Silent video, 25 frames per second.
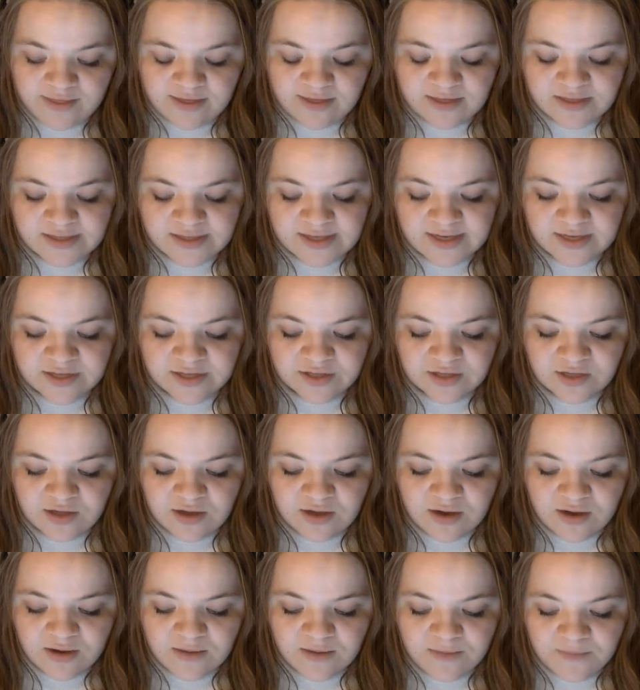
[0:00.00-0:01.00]
things actually
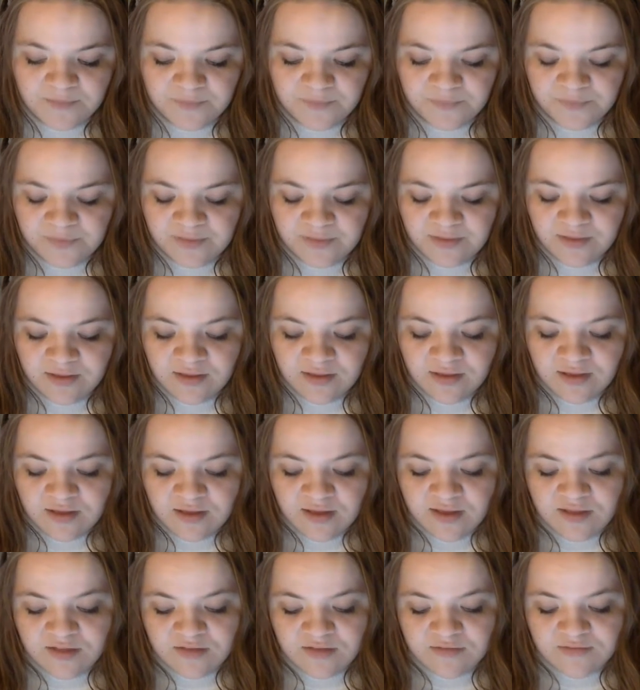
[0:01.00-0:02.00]
are.
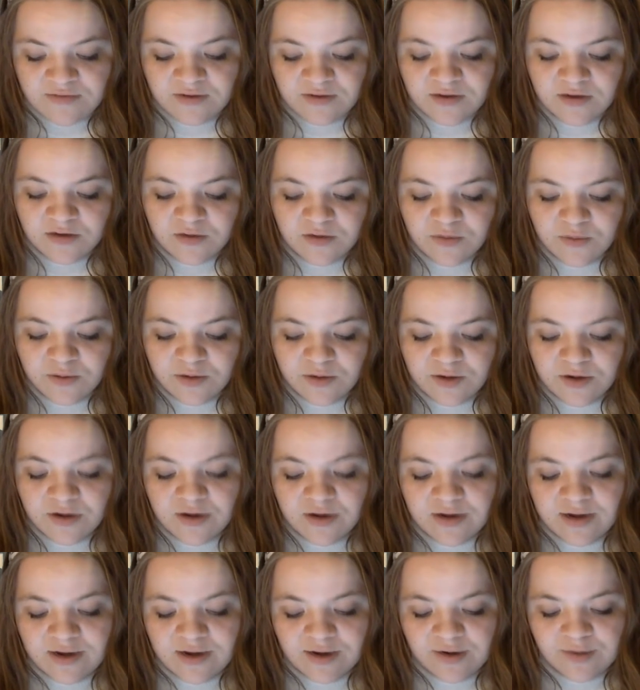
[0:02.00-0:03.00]
In the far corner,
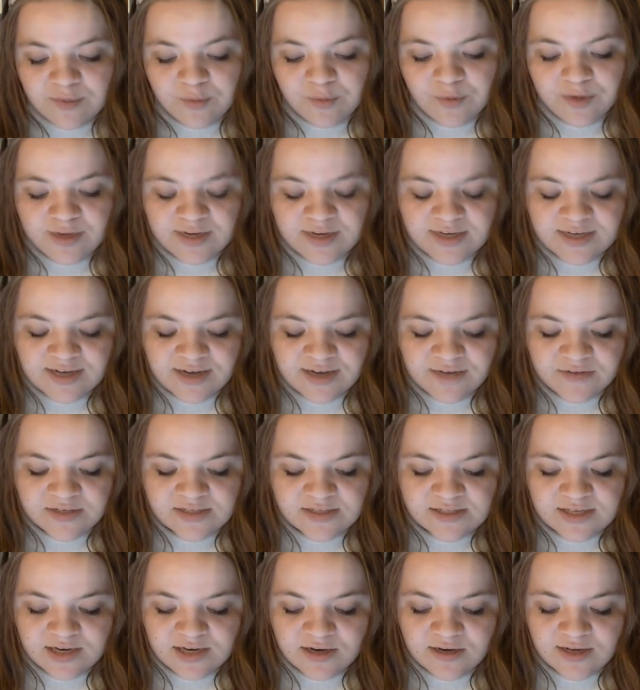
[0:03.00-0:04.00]
an arrow pointed down the
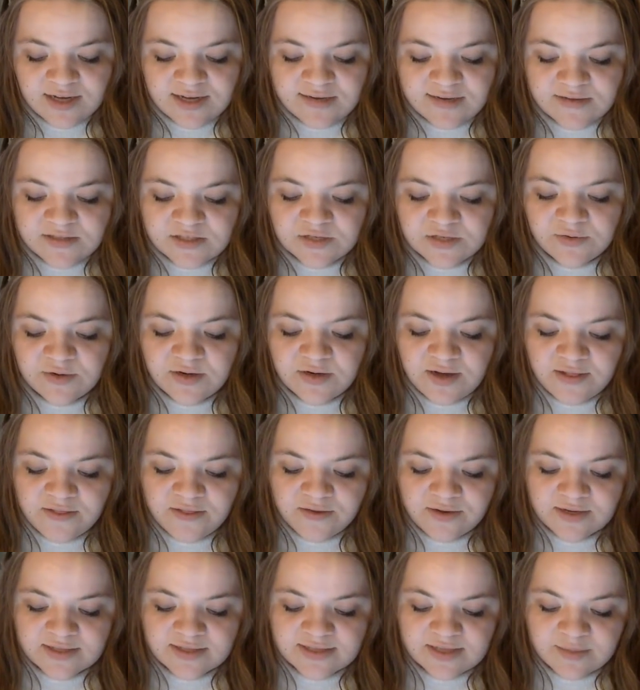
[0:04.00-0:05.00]
staircase to another
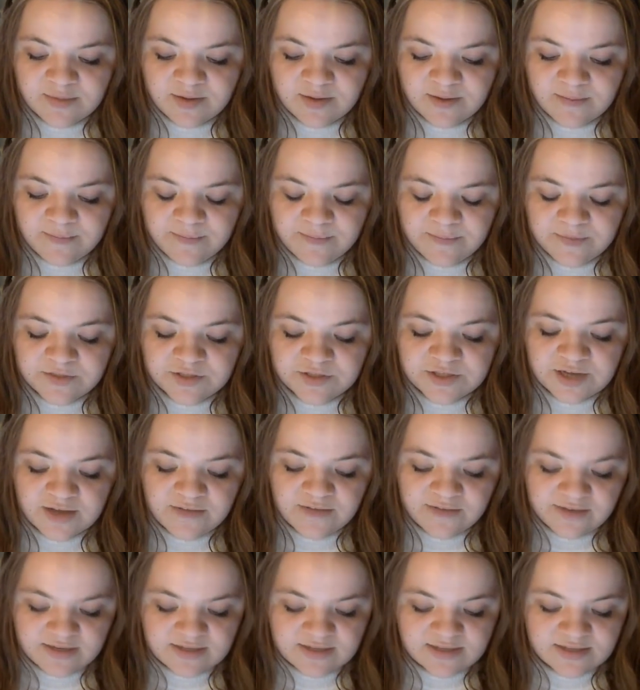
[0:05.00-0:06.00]
exhibit,
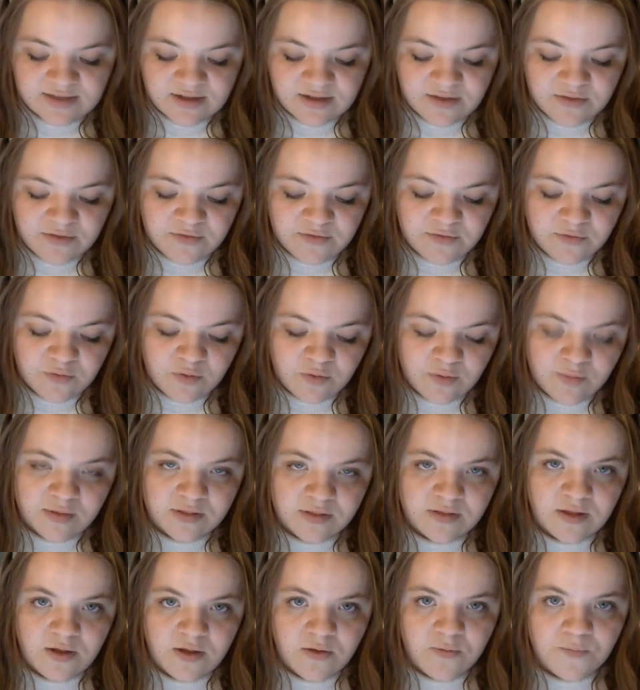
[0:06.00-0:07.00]
jellies, on the floor
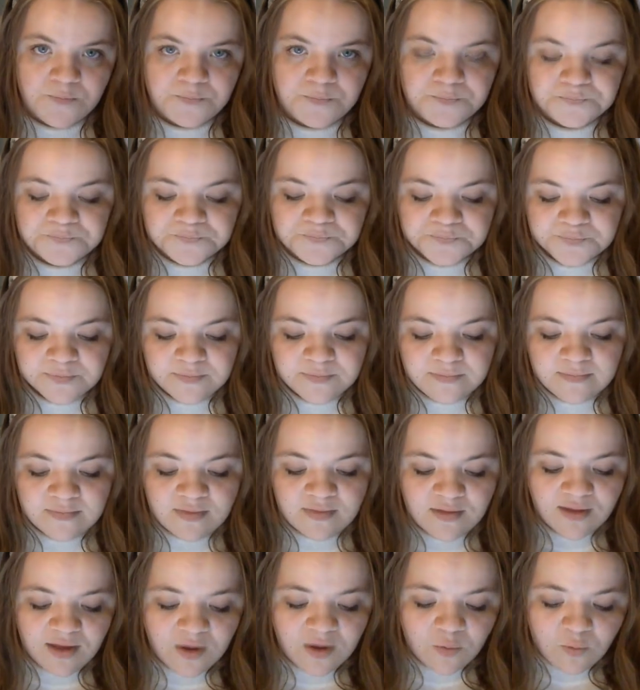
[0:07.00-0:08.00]
below.
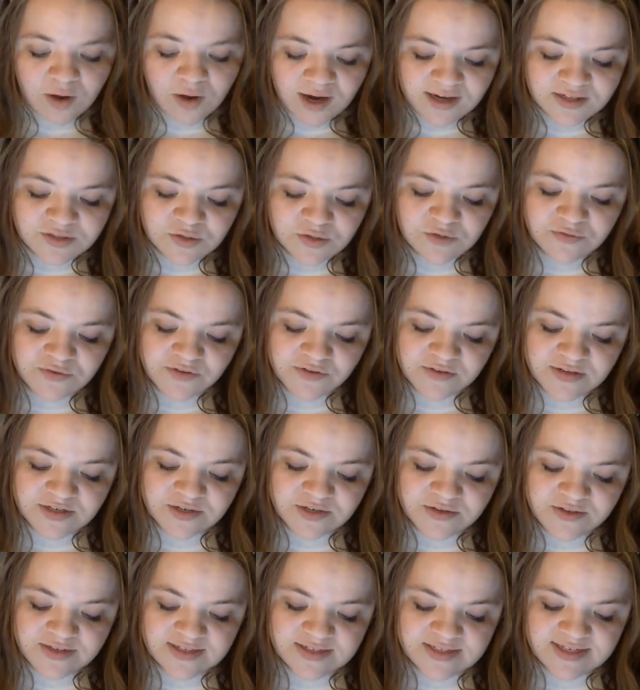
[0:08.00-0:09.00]
I walked over
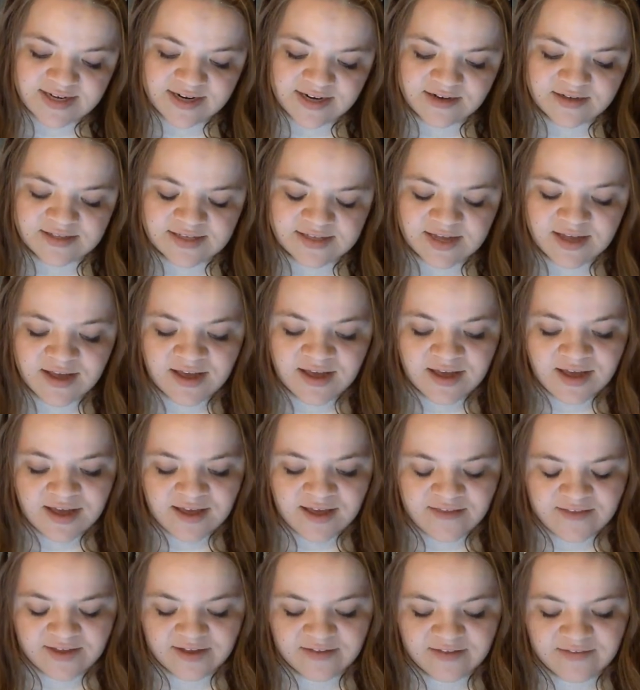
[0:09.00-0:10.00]
to the stairs,
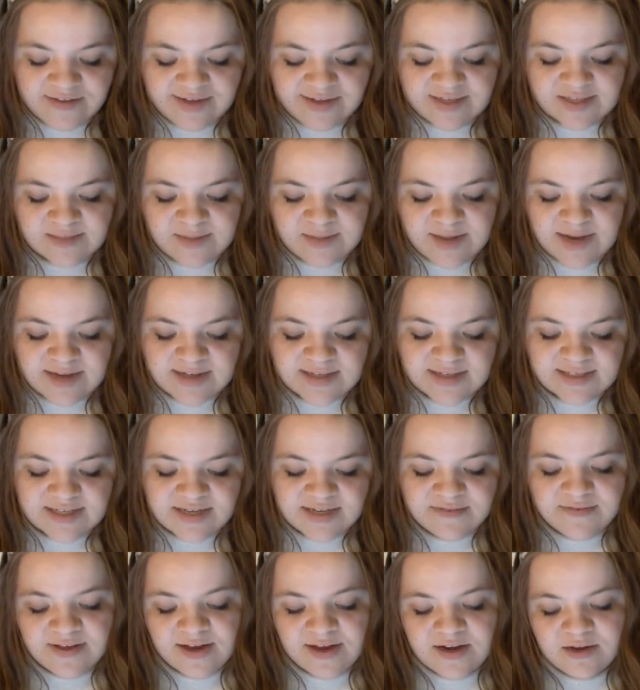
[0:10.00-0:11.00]
then glanced back to see
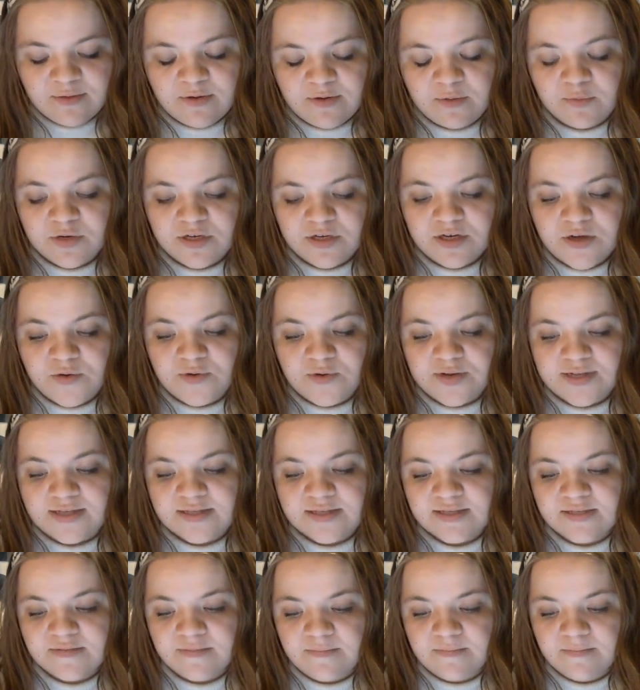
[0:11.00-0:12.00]
if anyone would
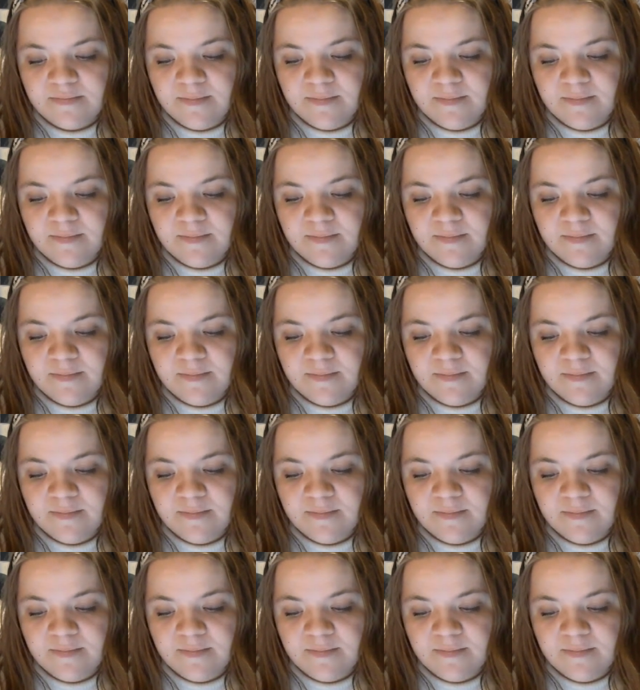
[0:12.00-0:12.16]
notice.